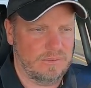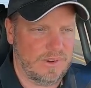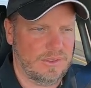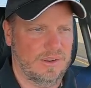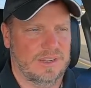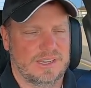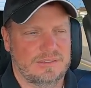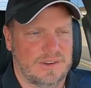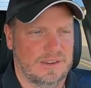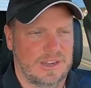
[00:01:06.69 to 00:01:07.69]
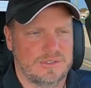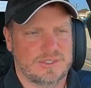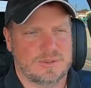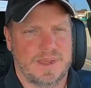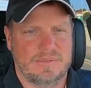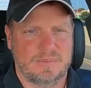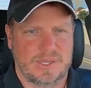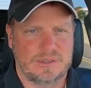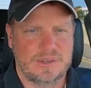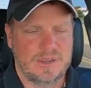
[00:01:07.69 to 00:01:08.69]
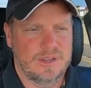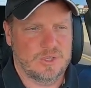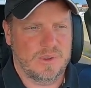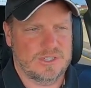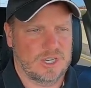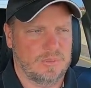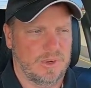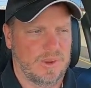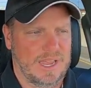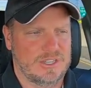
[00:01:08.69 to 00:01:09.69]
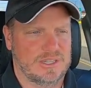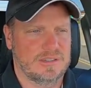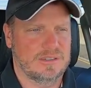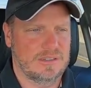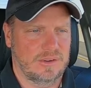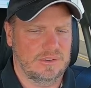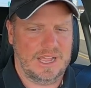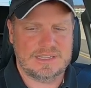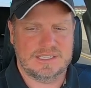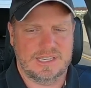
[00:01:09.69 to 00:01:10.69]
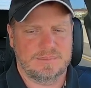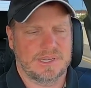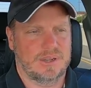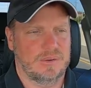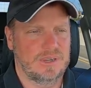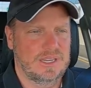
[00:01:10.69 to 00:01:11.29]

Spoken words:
right through the lane, right? As you'd expect from a twin turbo engine, you know, lots of get up and go.